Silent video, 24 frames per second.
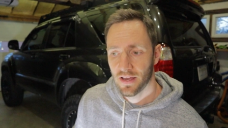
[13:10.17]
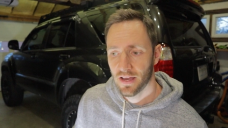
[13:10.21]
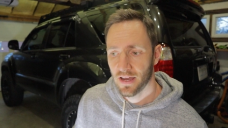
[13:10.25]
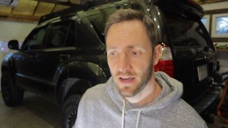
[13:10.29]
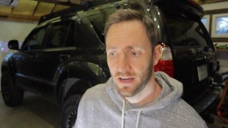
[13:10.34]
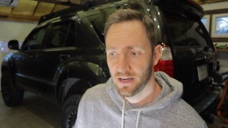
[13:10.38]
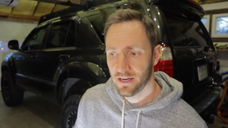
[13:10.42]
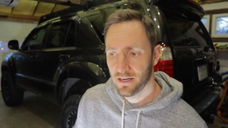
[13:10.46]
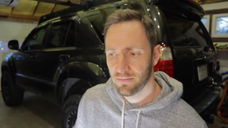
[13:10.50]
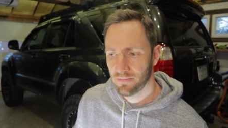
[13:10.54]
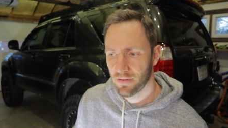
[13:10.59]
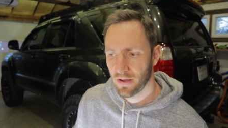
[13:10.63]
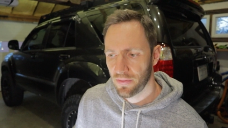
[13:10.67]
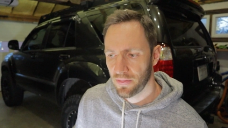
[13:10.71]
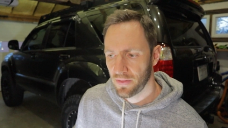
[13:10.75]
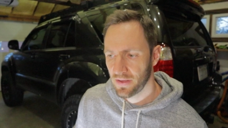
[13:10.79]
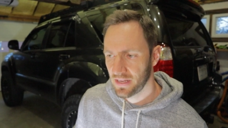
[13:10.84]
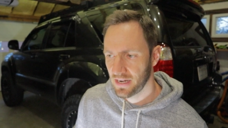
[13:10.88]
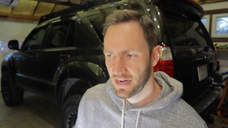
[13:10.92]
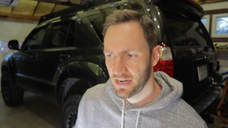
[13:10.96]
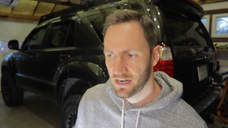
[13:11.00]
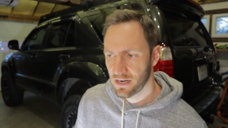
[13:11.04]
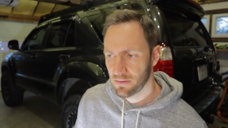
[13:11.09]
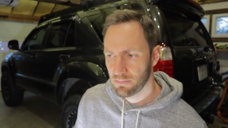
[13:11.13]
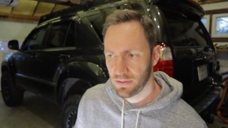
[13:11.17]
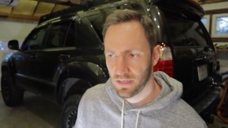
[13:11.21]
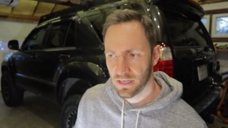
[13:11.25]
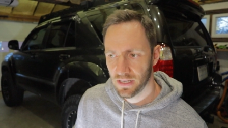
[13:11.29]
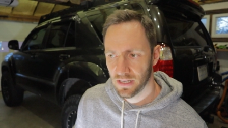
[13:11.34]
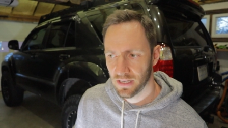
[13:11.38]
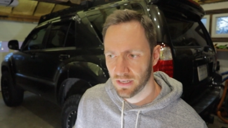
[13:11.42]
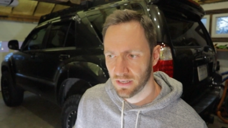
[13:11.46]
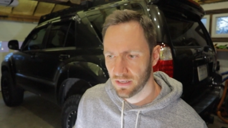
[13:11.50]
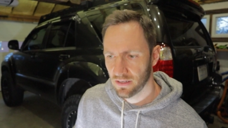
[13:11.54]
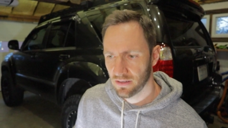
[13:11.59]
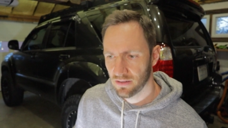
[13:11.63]
I think it ended up
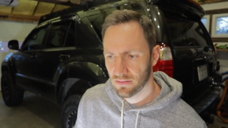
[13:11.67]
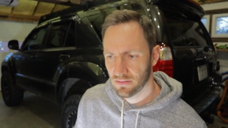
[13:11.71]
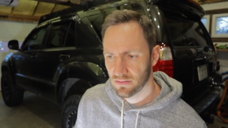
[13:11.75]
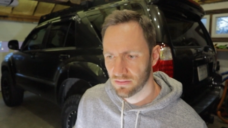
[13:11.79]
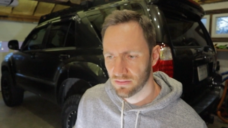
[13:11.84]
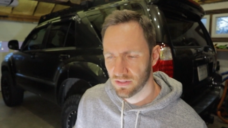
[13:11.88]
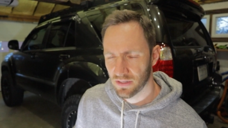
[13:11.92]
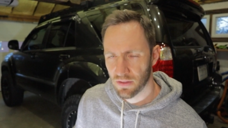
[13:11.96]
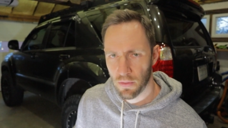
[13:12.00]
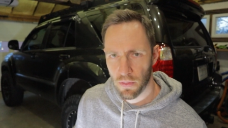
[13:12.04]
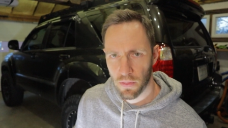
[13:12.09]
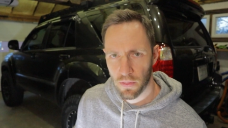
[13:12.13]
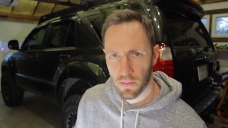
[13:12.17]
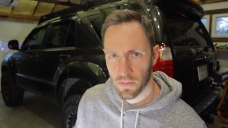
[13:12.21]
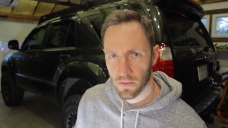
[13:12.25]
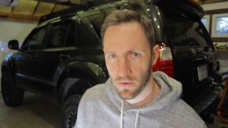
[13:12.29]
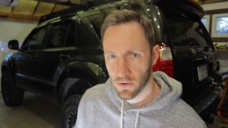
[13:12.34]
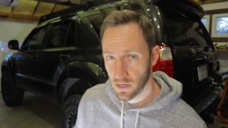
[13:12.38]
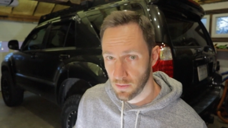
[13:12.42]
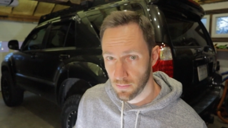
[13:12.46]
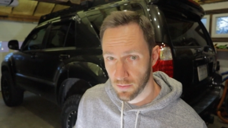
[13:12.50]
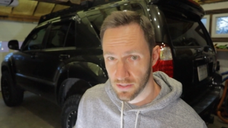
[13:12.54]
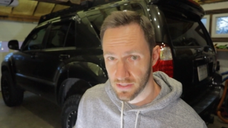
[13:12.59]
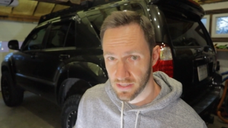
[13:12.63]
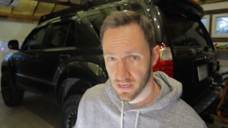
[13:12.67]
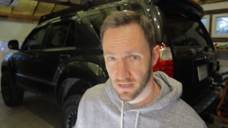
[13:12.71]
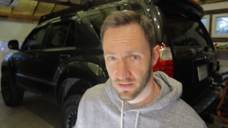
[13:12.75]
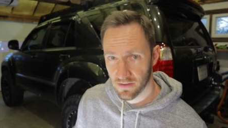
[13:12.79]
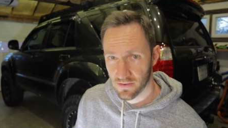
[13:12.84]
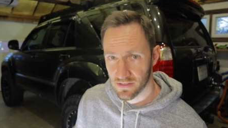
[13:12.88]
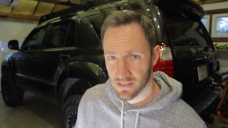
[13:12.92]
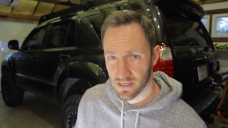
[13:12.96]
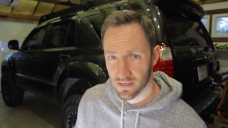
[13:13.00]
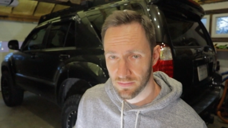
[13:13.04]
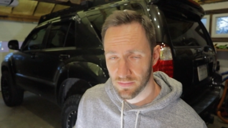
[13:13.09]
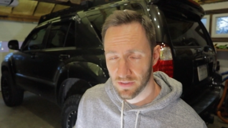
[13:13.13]
being like 30%
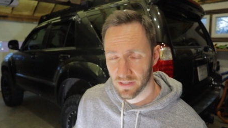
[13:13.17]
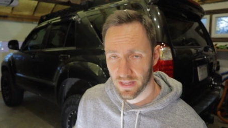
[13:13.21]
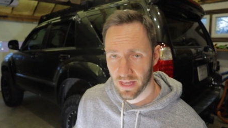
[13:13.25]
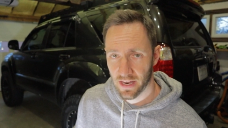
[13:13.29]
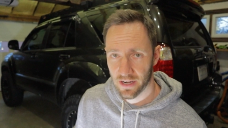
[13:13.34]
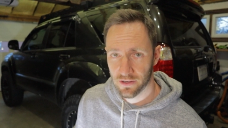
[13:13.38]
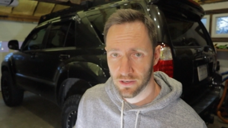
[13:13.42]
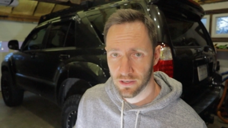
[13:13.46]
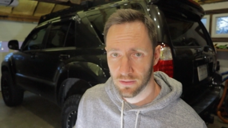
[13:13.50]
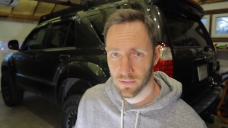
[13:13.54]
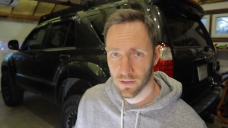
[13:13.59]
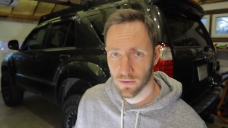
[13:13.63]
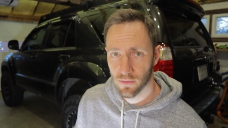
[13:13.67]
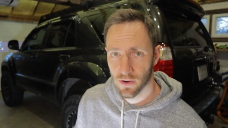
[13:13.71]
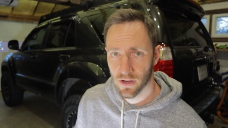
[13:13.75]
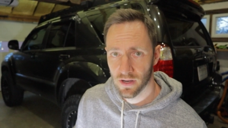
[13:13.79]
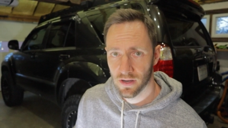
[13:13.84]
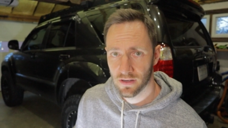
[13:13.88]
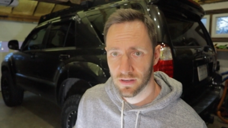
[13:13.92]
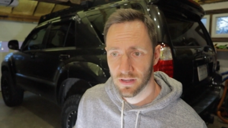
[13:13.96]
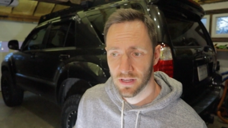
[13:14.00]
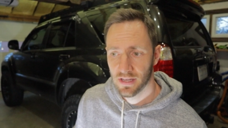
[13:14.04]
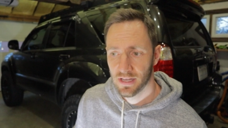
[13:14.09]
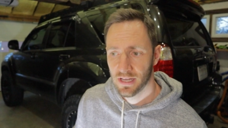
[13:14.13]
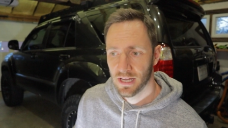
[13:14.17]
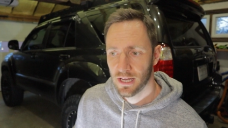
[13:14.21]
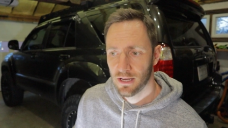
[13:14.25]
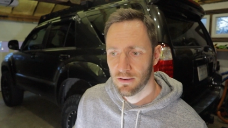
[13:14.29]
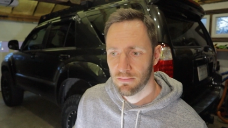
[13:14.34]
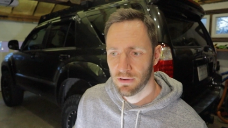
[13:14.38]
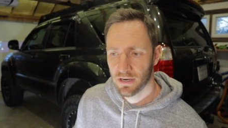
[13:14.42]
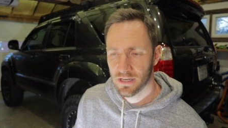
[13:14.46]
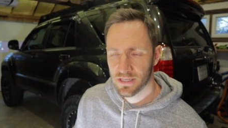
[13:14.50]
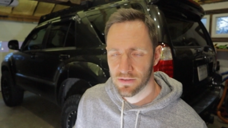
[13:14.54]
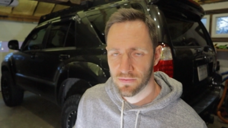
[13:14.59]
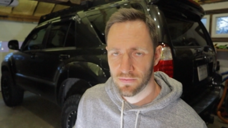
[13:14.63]
or something like that. I could be wrong,
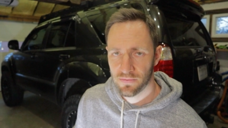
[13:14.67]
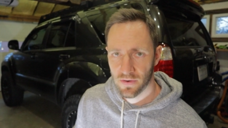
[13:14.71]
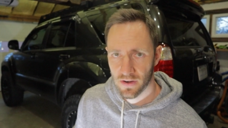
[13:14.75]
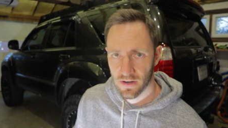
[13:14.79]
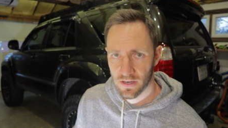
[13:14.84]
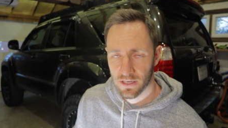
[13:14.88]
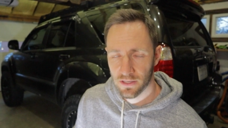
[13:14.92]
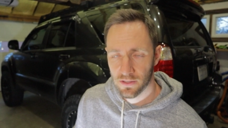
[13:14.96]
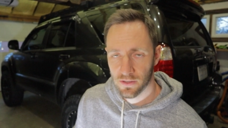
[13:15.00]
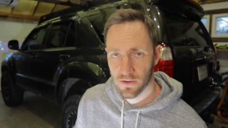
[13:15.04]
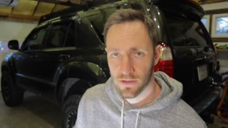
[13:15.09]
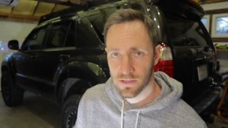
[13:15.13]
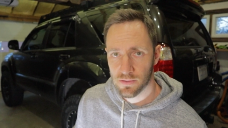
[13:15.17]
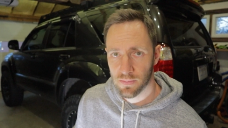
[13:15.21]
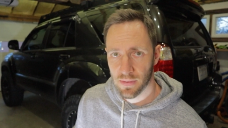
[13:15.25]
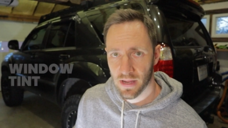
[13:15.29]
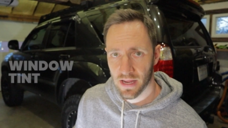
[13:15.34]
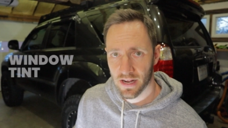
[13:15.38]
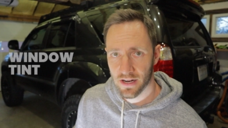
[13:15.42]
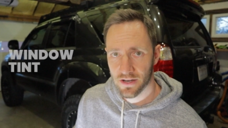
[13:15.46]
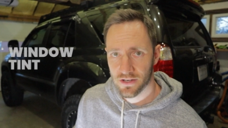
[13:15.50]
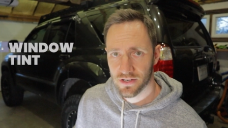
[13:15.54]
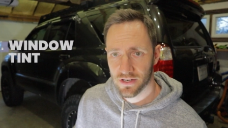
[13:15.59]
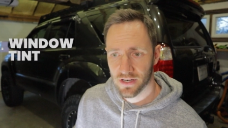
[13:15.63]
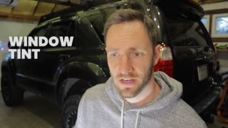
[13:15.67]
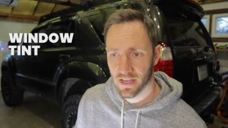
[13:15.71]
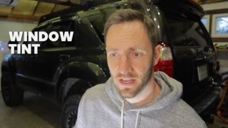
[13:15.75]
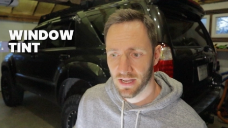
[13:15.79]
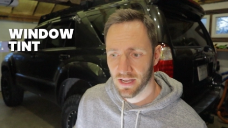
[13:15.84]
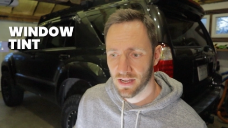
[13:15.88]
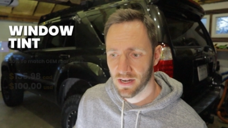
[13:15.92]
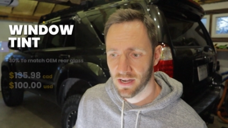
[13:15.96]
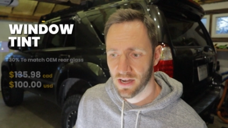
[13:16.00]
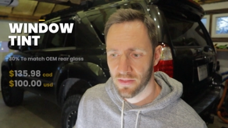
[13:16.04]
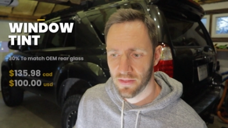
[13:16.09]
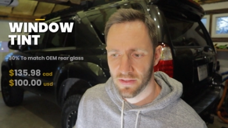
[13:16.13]
but it's a fairly close match,
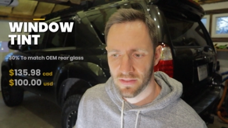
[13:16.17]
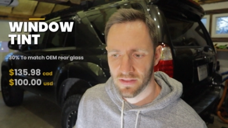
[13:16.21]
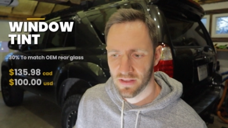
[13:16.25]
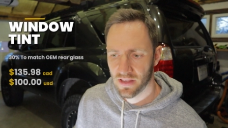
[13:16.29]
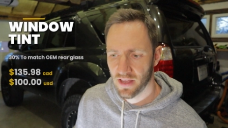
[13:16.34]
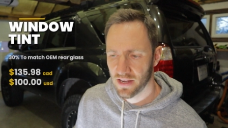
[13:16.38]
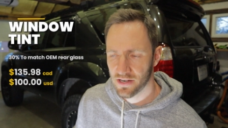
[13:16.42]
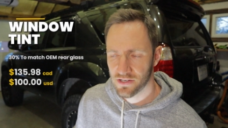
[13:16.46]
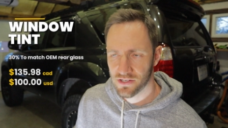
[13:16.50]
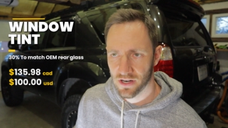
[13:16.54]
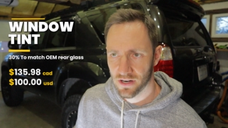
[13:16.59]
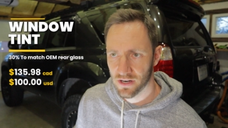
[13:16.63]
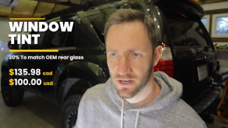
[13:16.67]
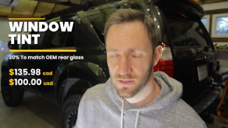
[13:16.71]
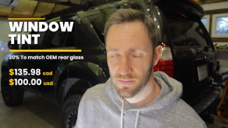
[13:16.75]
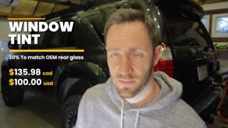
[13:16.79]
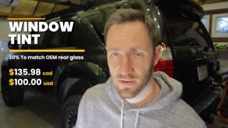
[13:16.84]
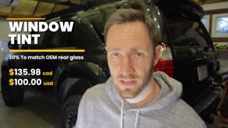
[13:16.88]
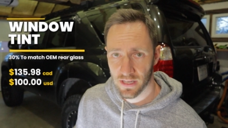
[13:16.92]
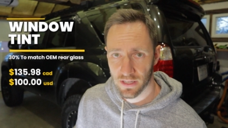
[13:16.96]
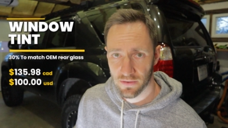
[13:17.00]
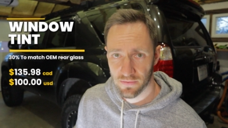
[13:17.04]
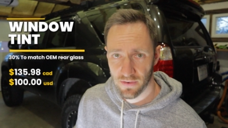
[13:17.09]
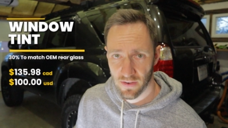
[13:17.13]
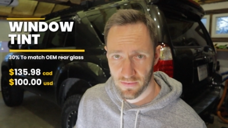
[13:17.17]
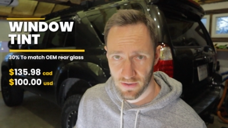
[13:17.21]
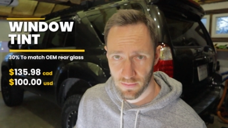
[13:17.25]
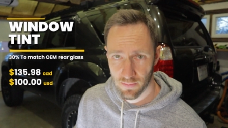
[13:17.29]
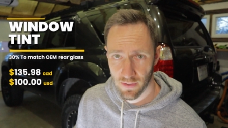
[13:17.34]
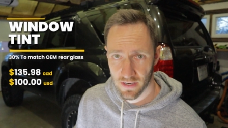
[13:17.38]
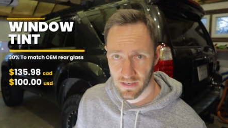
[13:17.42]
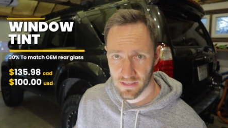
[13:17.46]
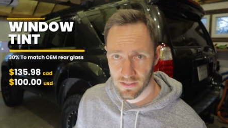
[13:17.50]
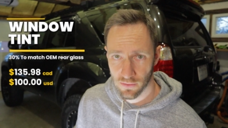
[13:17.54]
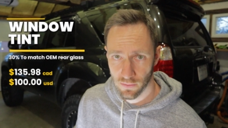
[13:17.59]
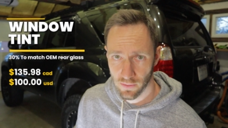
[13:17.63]
and I think the guy charged me like
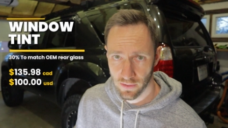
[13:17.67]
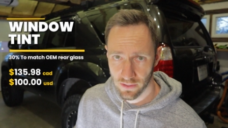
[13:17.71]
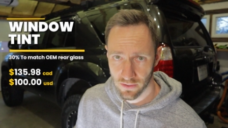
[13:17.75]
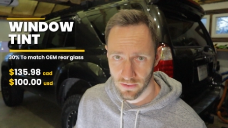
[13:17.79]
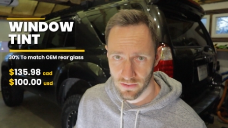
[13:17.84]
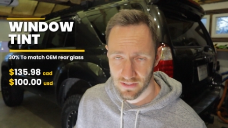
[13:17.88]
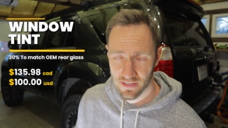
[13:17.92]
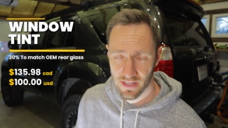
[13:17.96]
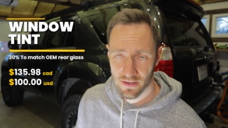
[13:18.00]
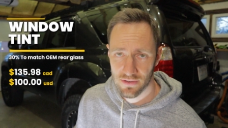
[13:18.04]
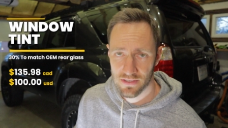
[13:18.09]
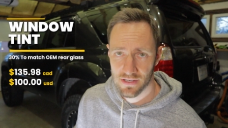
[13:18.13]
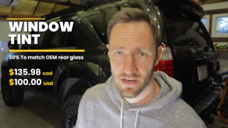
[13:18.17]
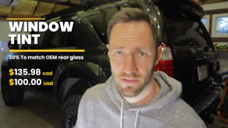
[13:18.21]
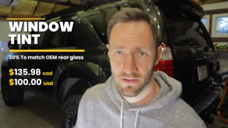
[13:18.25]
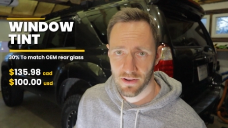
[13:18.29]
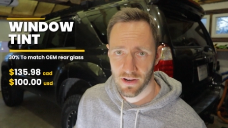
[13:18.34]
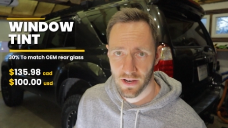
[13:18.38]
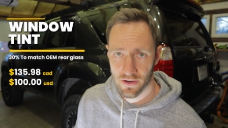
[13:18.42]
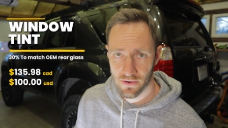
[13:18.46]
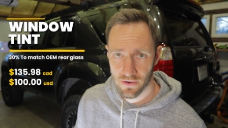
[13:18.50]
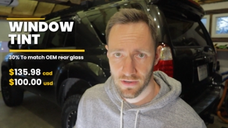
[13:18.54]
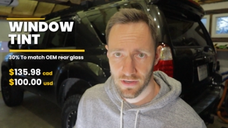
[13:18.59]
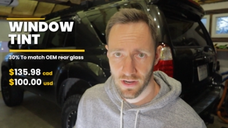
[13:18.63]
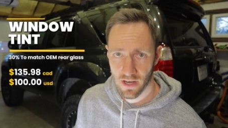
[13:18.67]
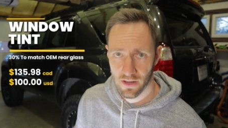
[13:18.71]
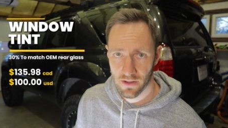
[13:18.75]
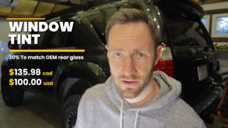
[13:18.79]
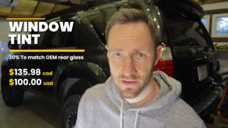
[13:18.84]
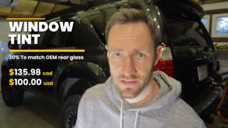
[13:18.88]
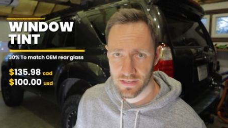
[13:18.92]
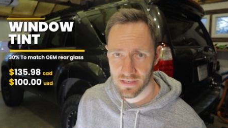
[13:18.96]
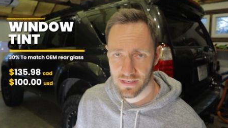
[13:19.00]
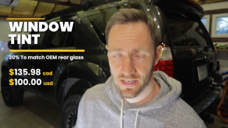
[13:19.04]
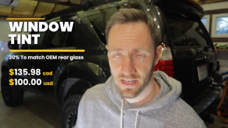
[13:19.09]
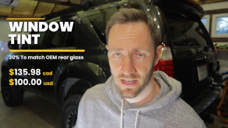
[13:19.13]
$50 a window. So that was another
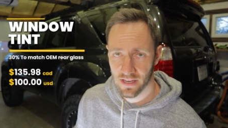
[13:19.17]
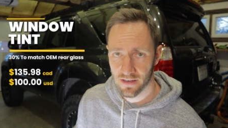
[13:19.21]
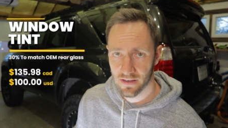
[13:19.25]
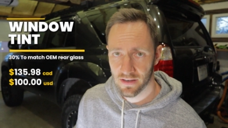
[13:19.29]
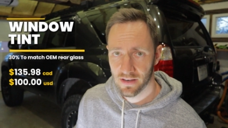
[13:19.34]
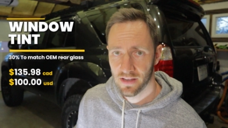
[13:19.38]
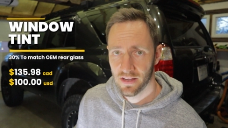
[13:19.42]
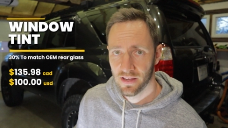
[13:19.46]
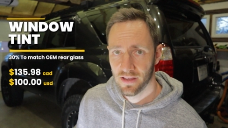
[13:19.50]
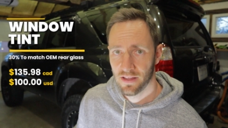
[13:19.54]
$100 to get